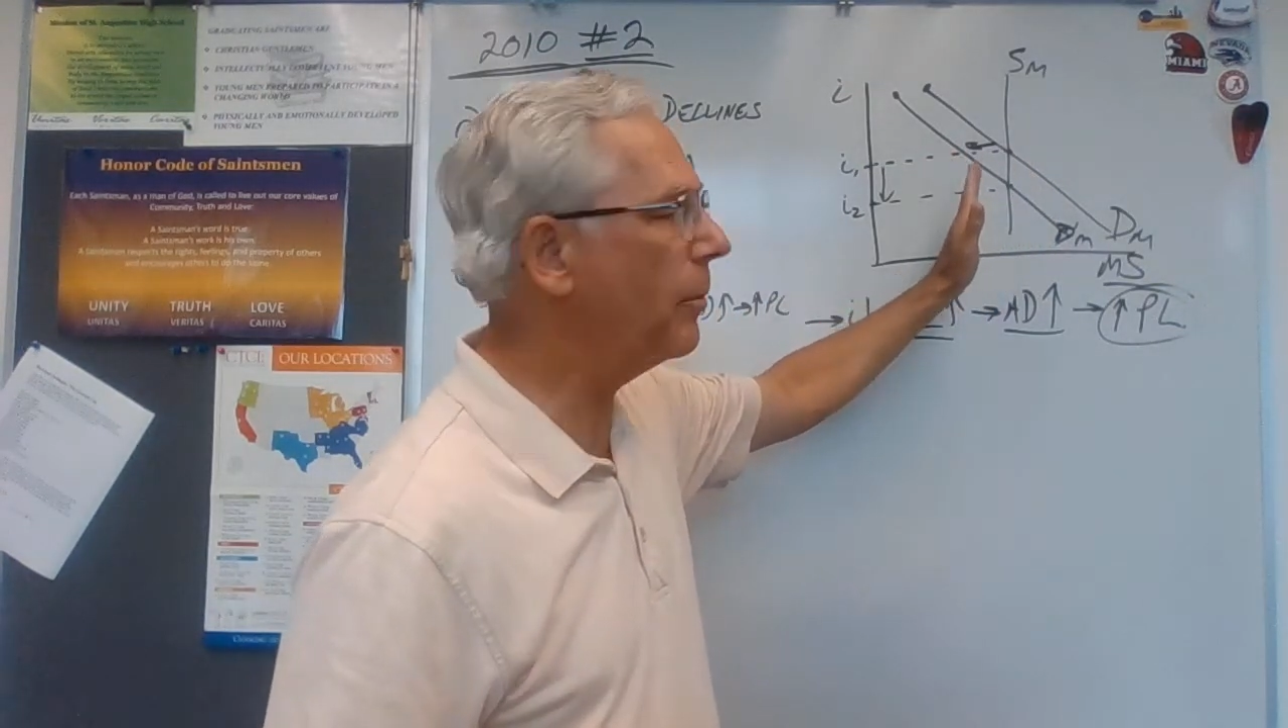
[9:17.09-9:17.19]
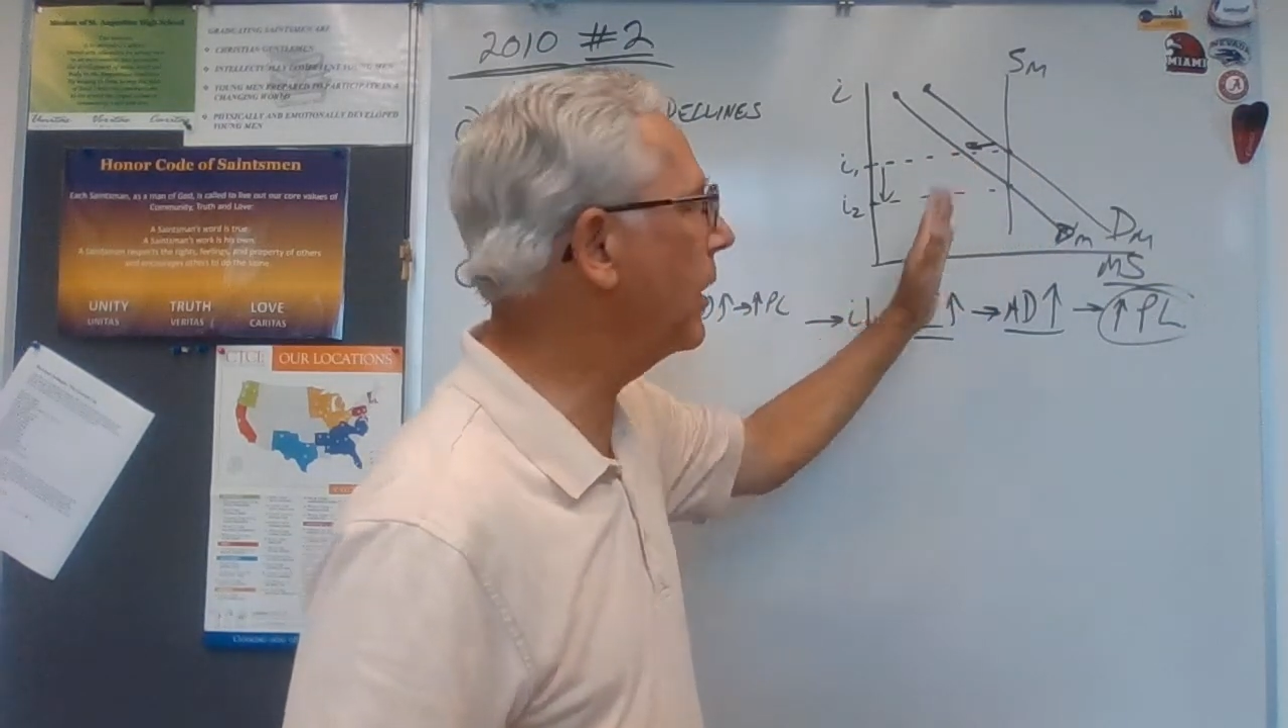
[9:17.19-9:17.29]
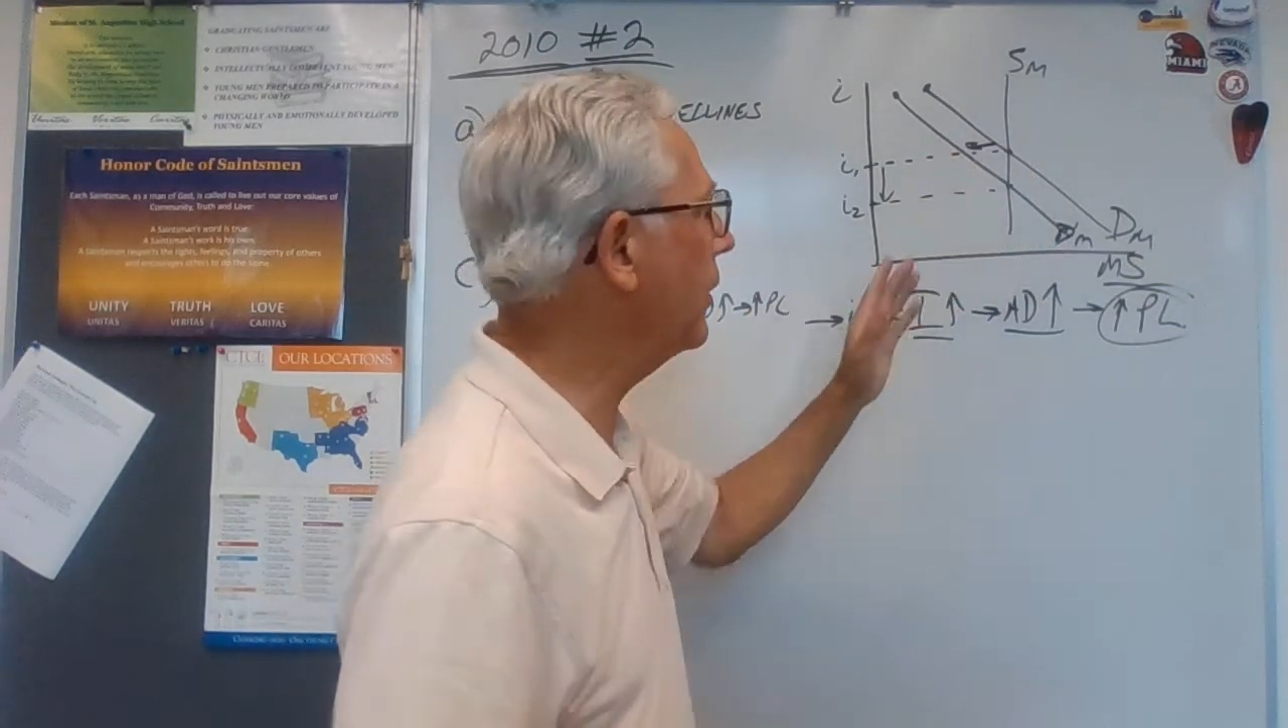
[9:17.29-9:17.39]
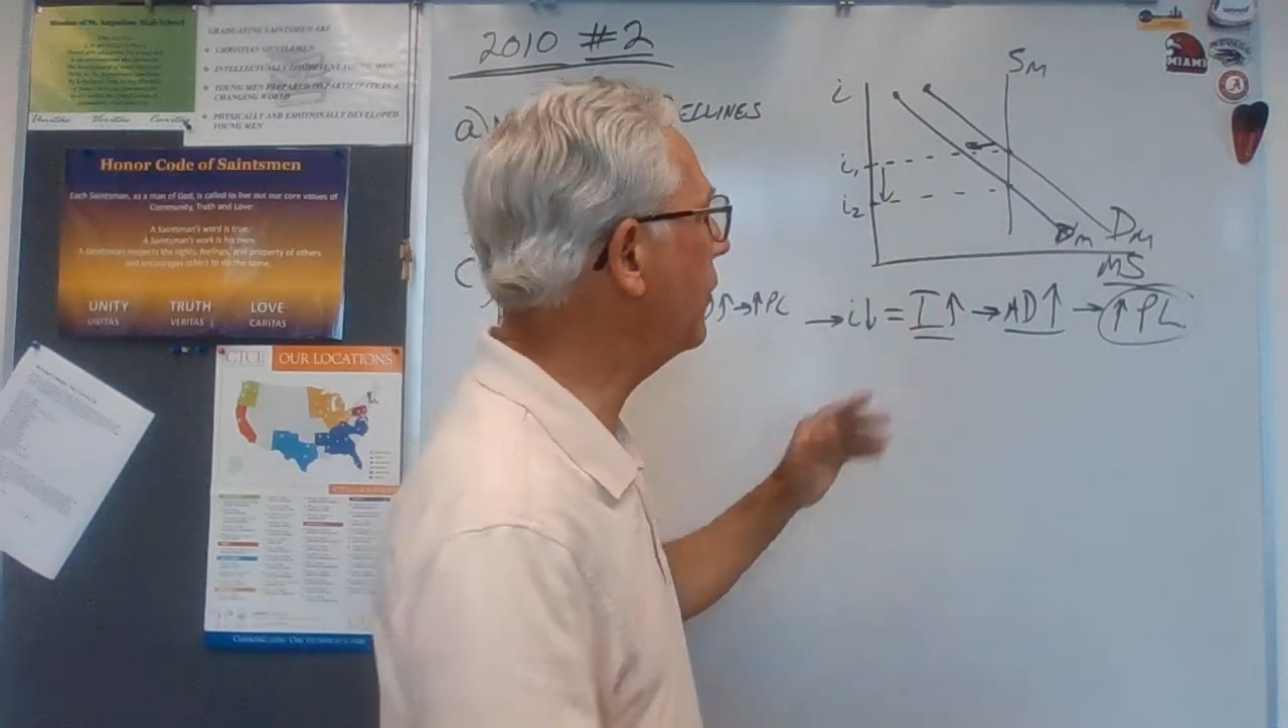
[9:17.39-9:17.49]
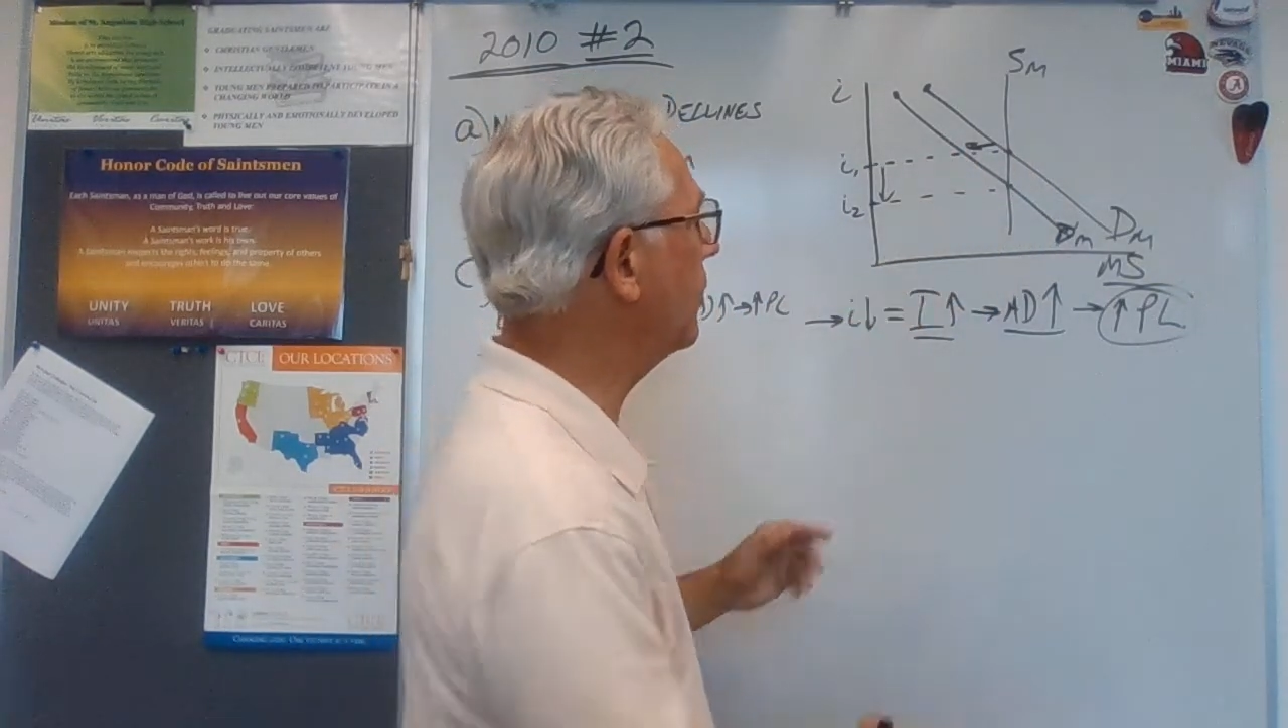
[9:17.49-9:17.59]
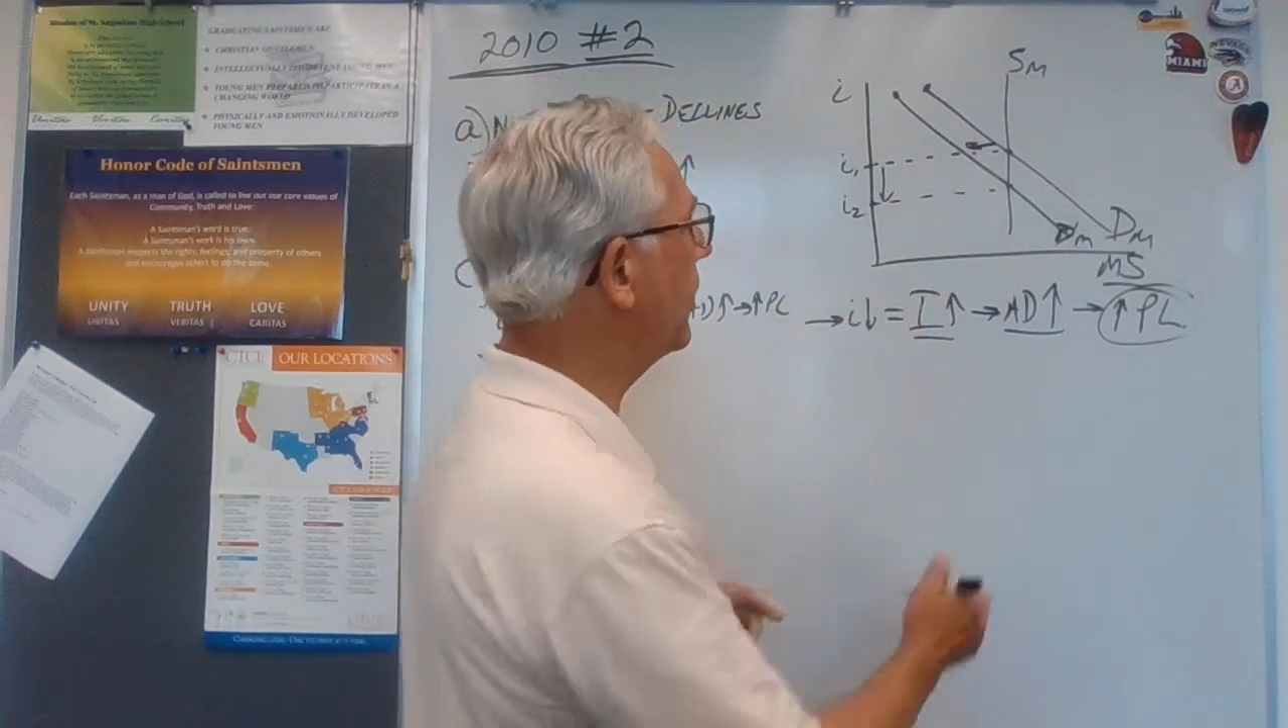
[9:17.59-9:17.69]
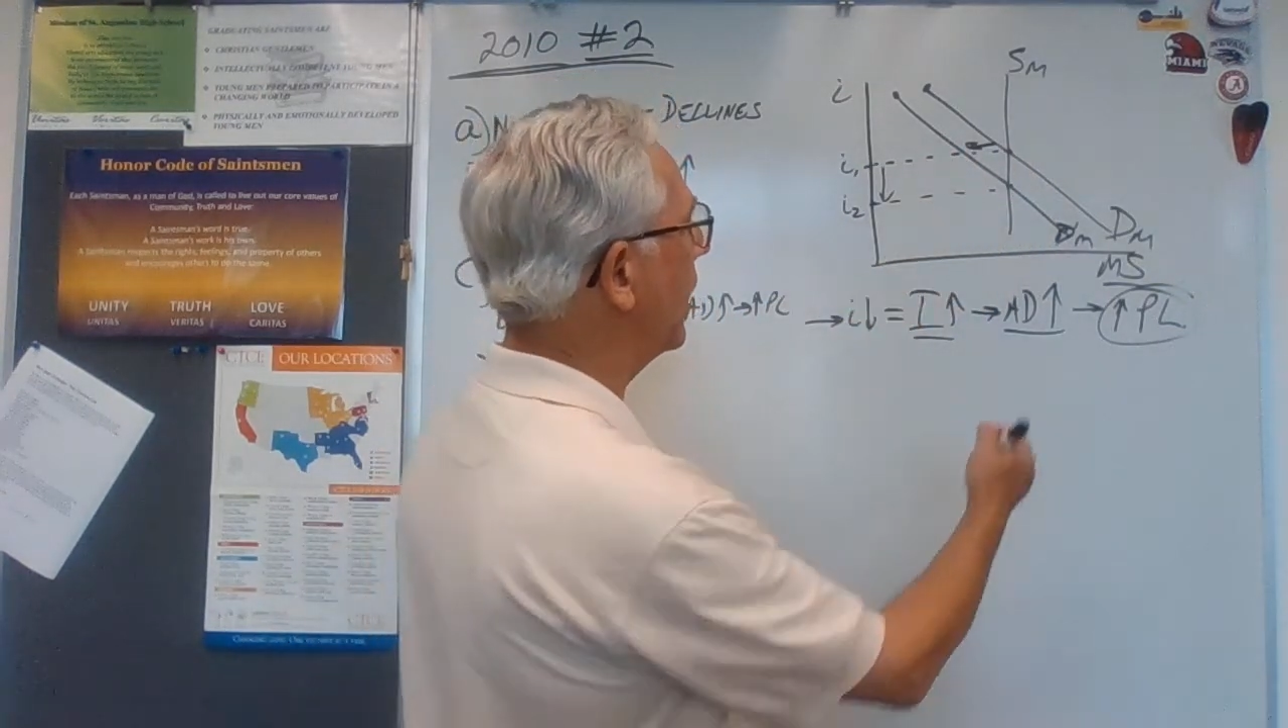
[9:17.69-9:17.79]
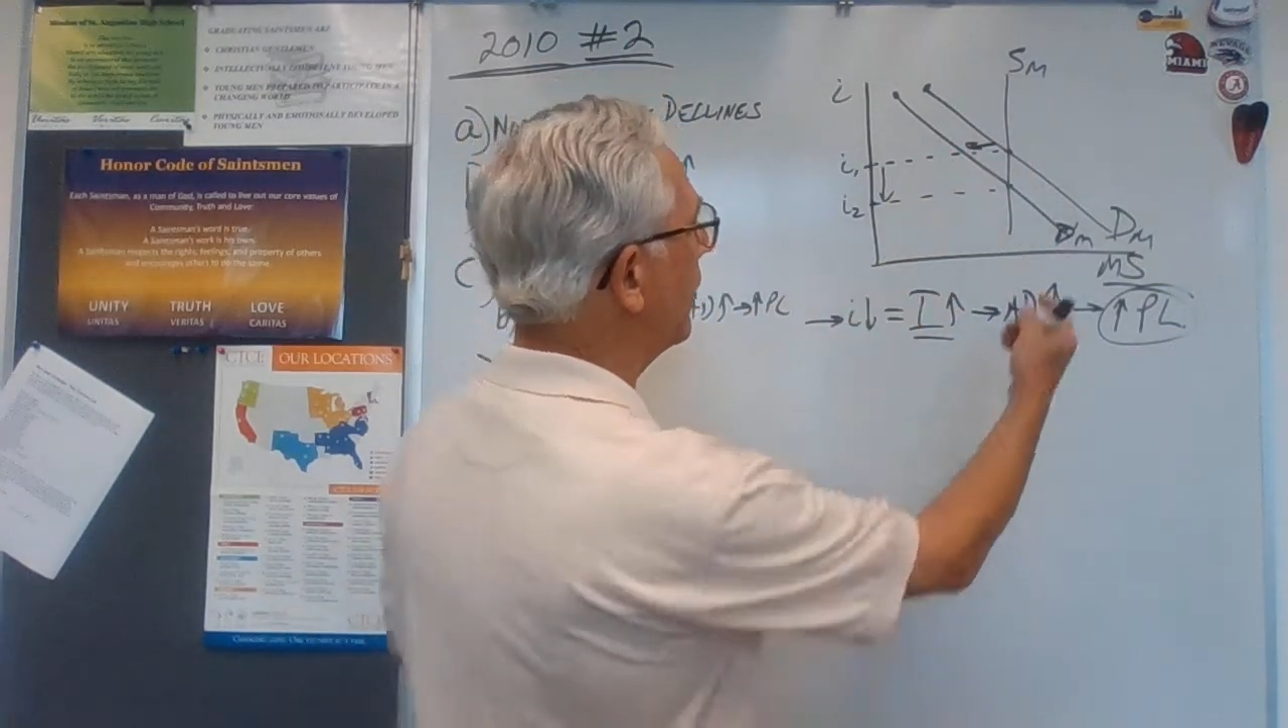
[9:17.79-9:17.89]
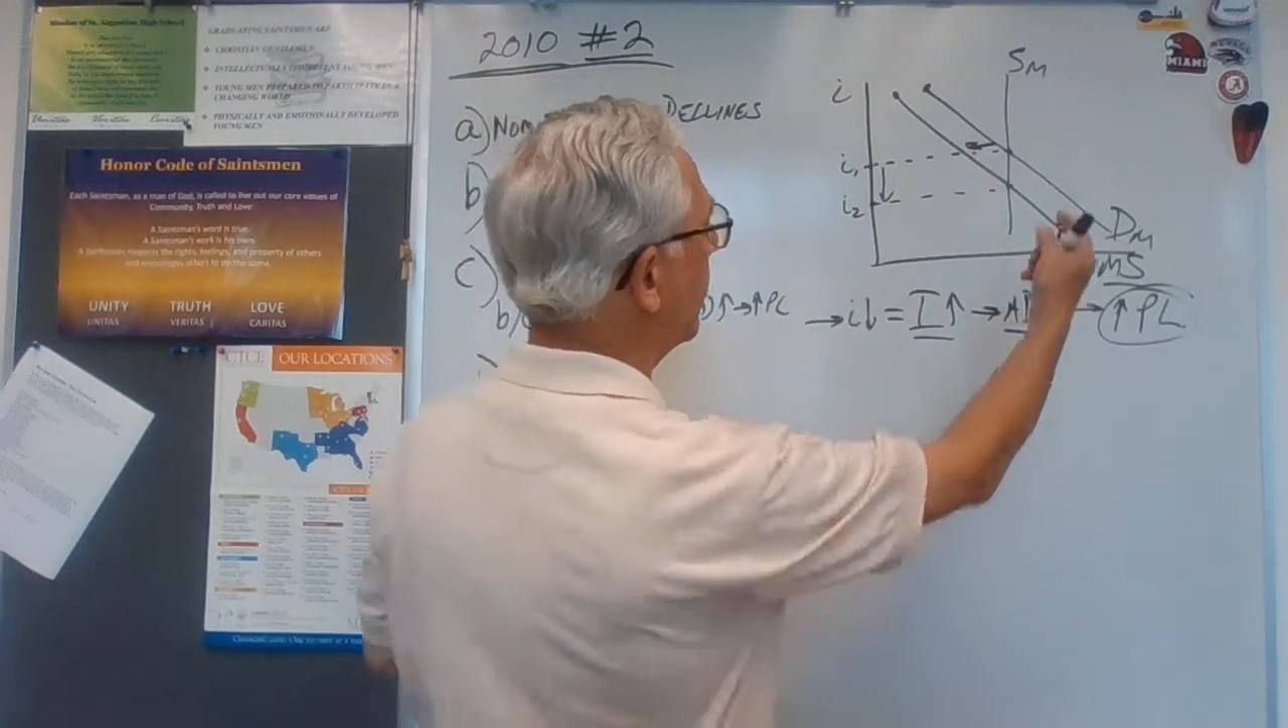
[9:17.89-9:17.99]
money supply.